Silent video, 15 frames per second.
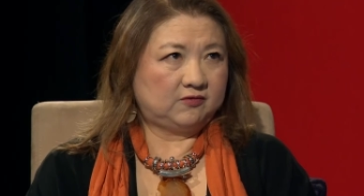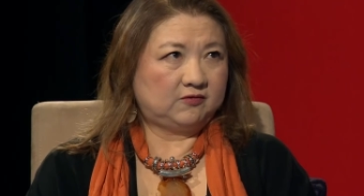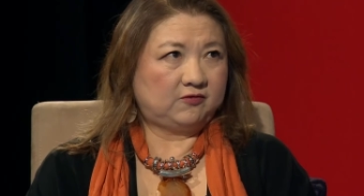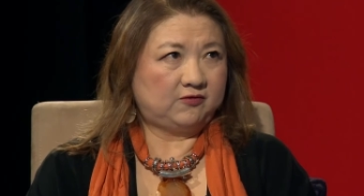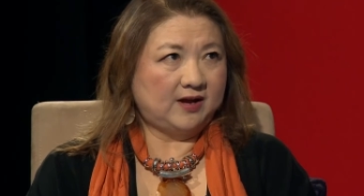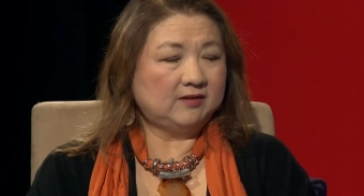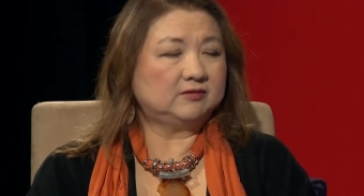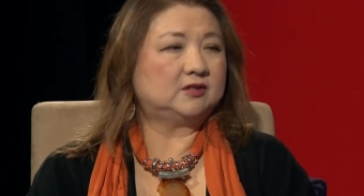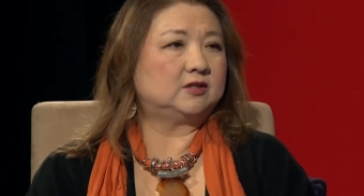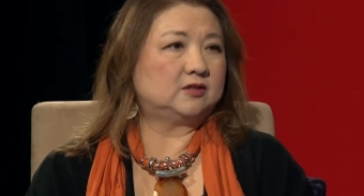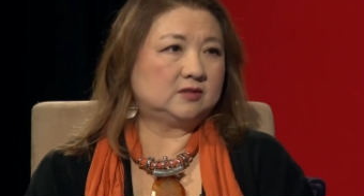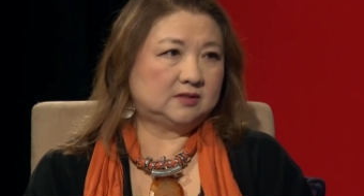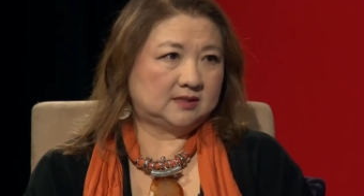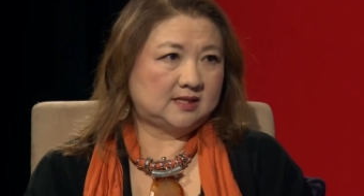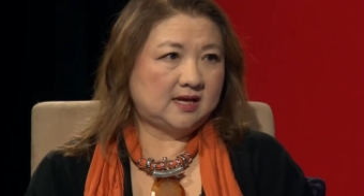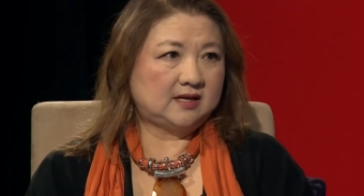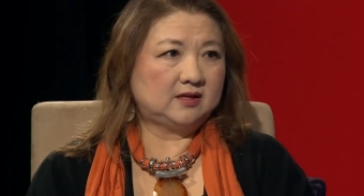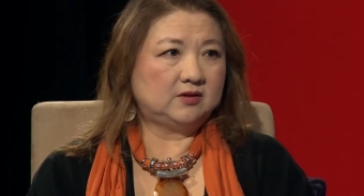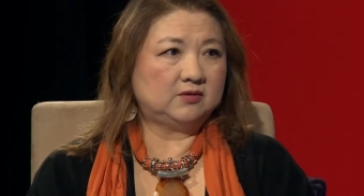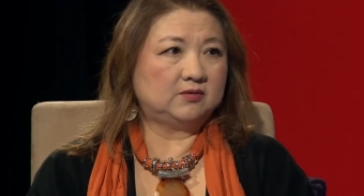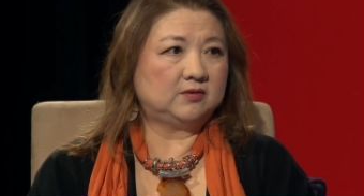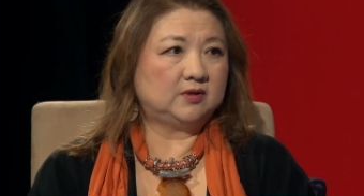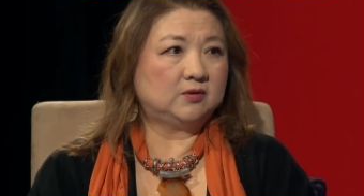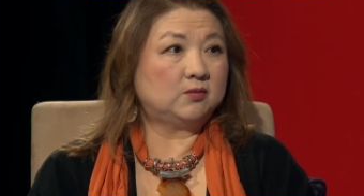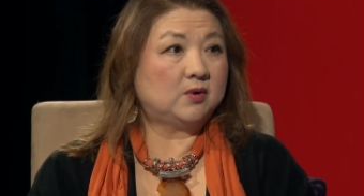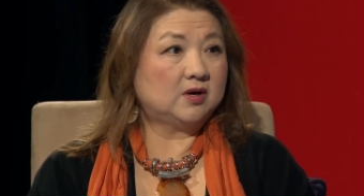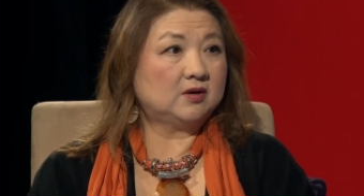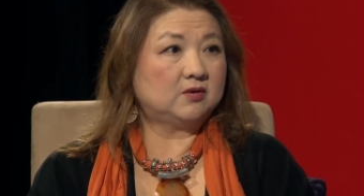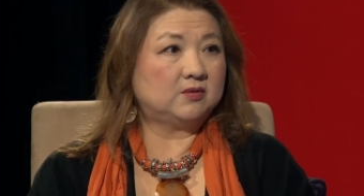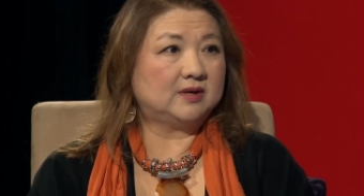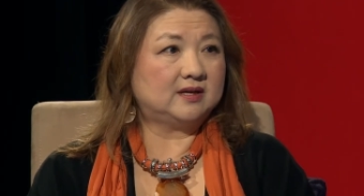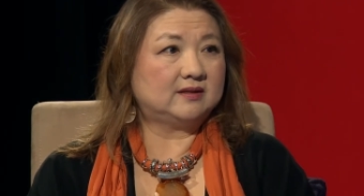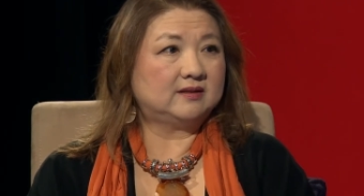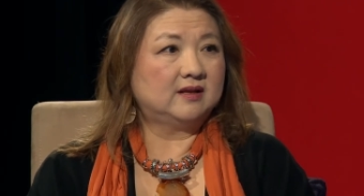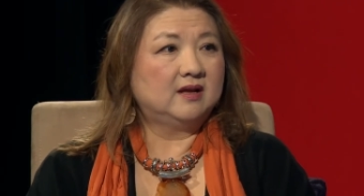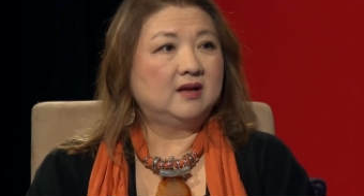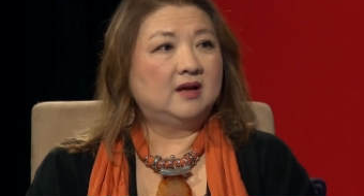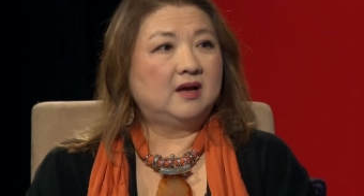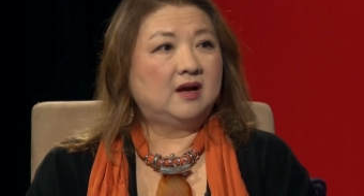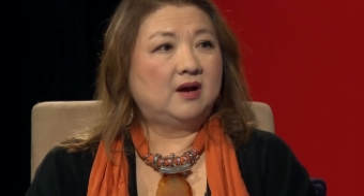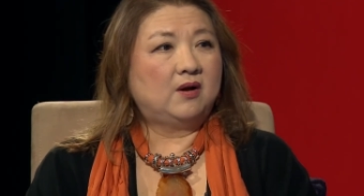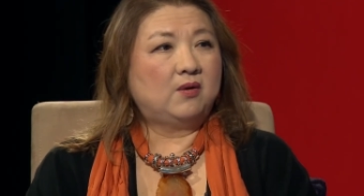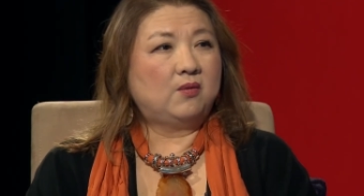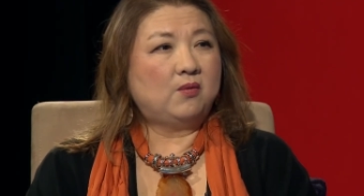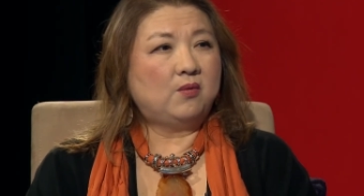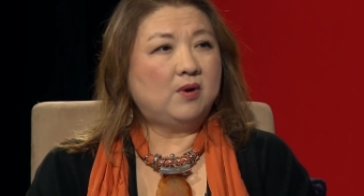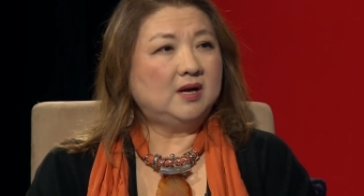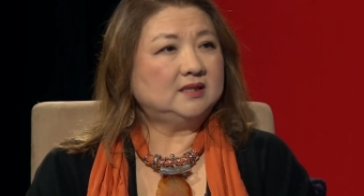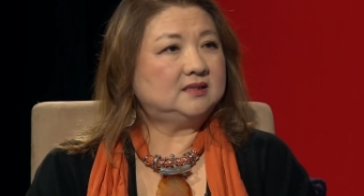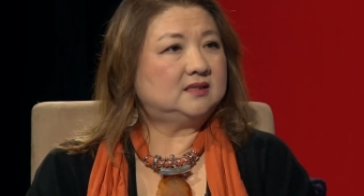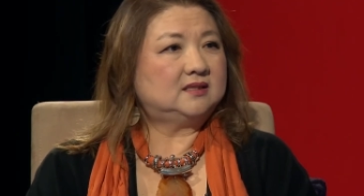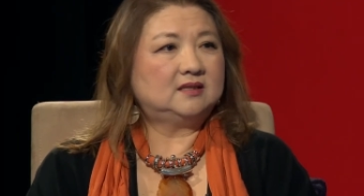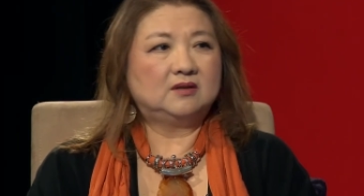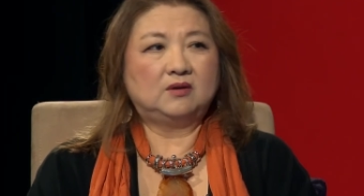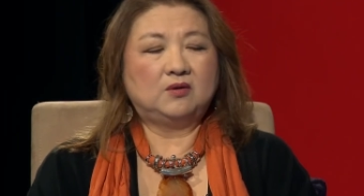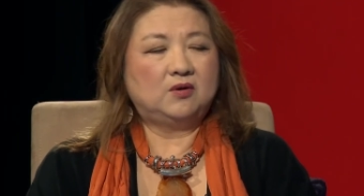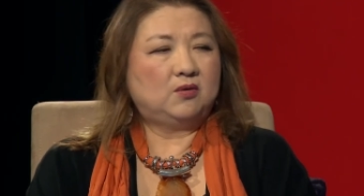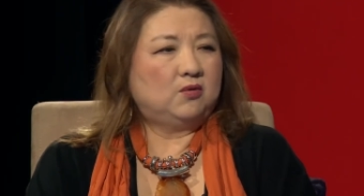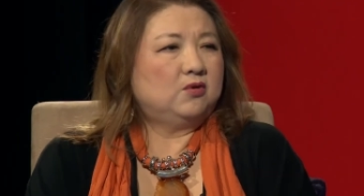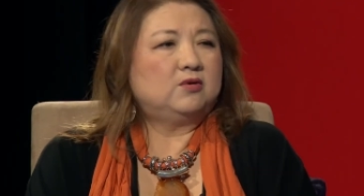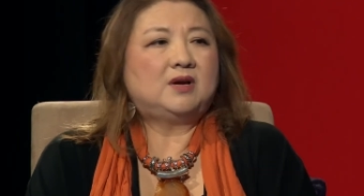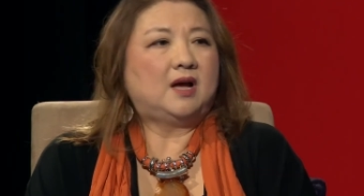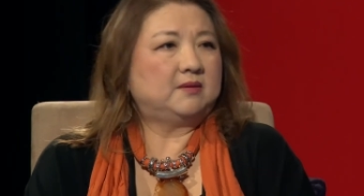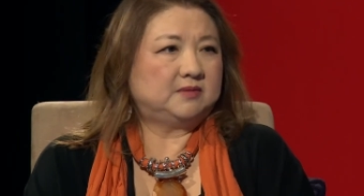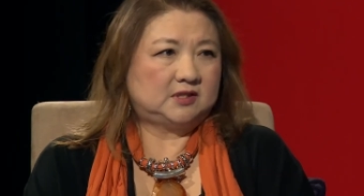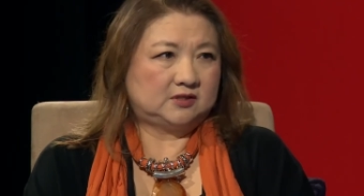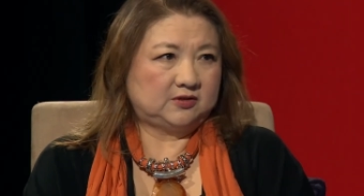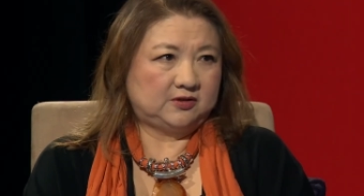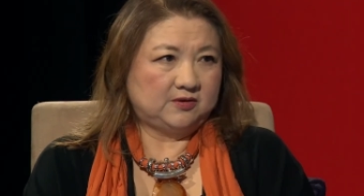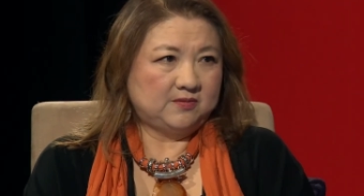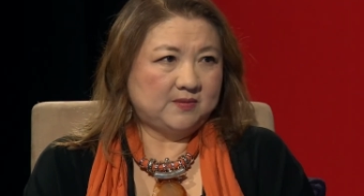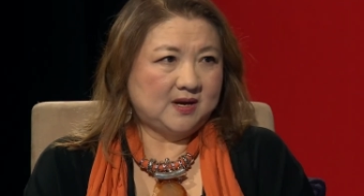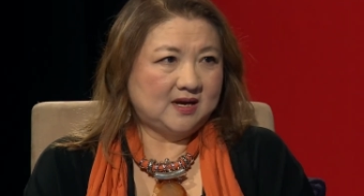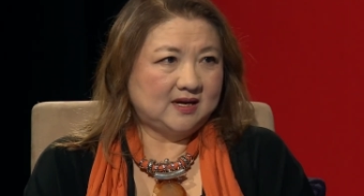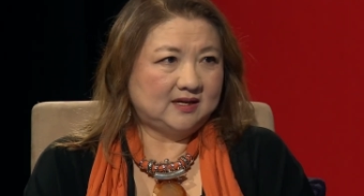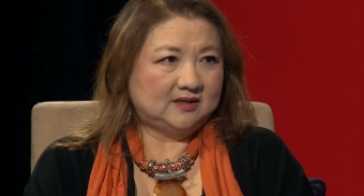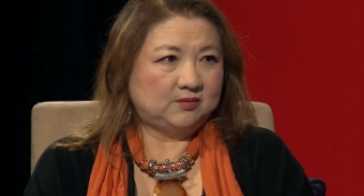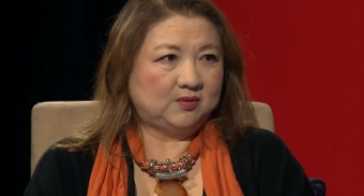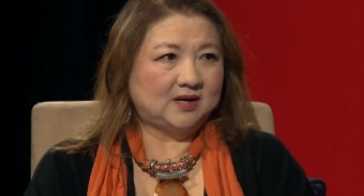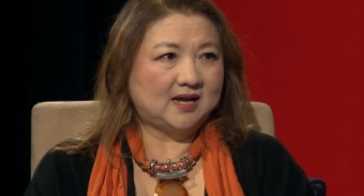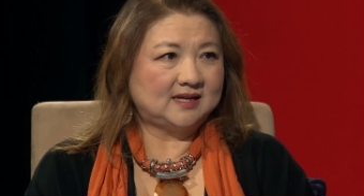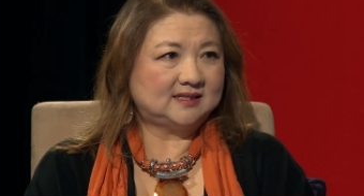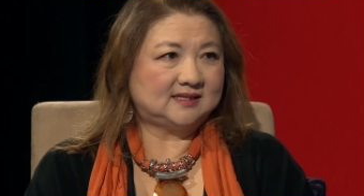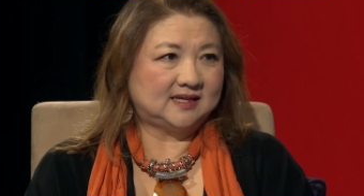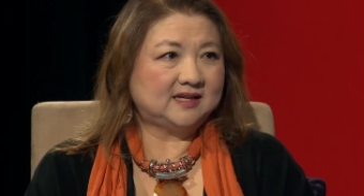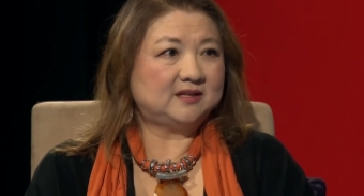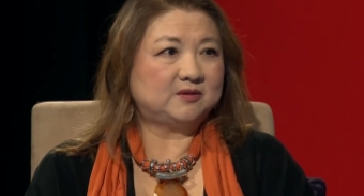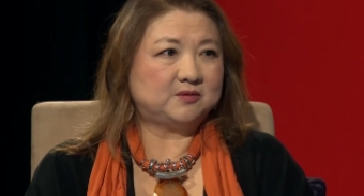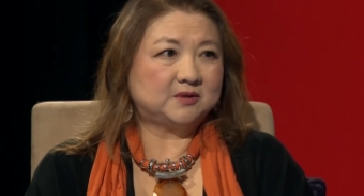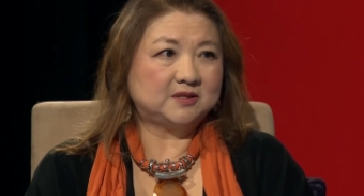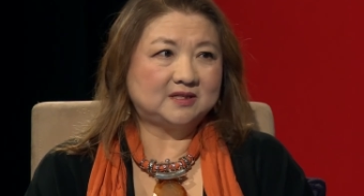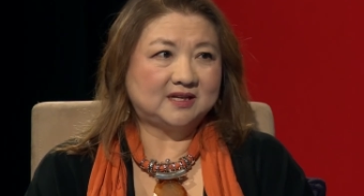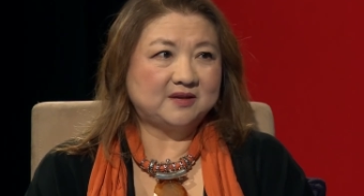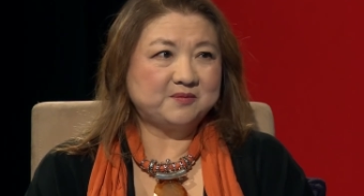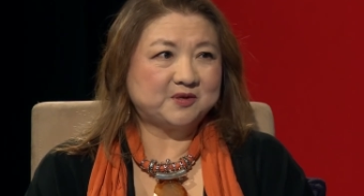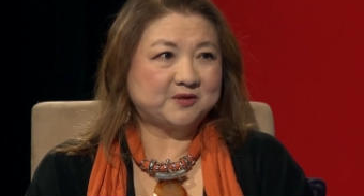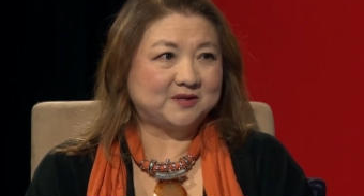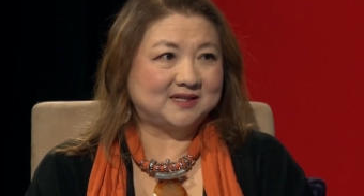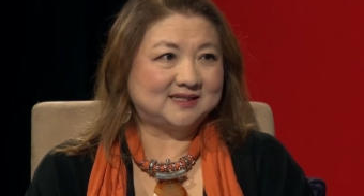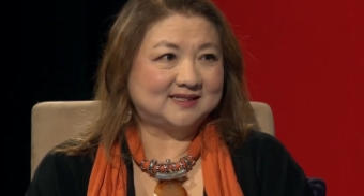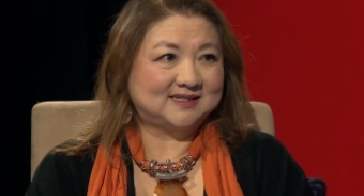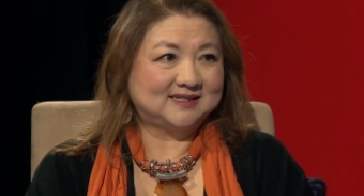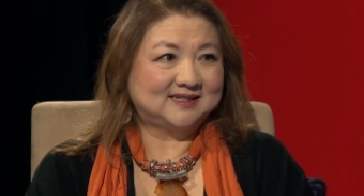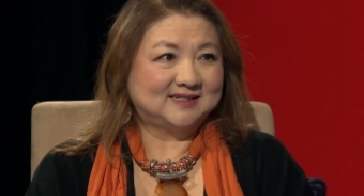founders that you, you work with, what who comes to your mind when I say the word immigrant?